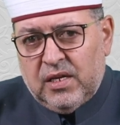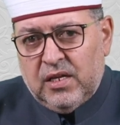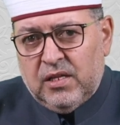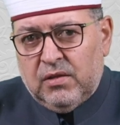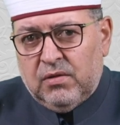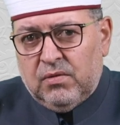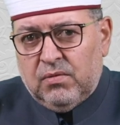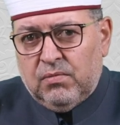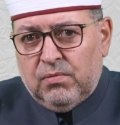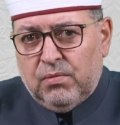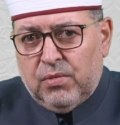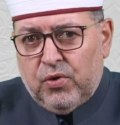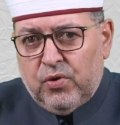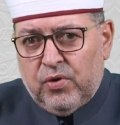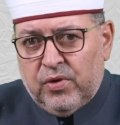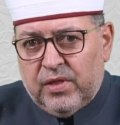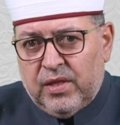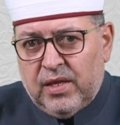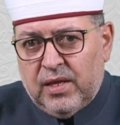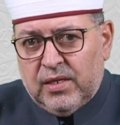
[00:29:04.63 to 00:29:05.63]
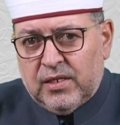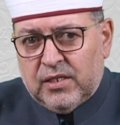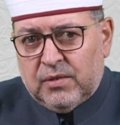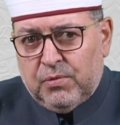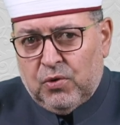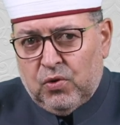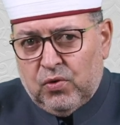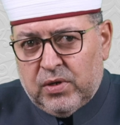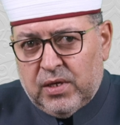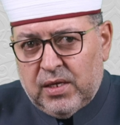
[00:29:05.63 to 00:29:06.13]
in both
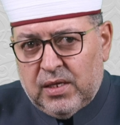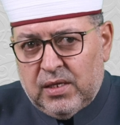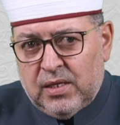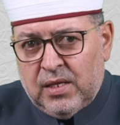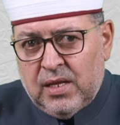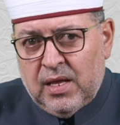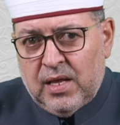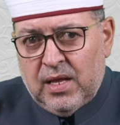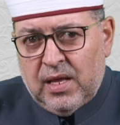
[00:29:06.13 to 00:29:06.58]
spoken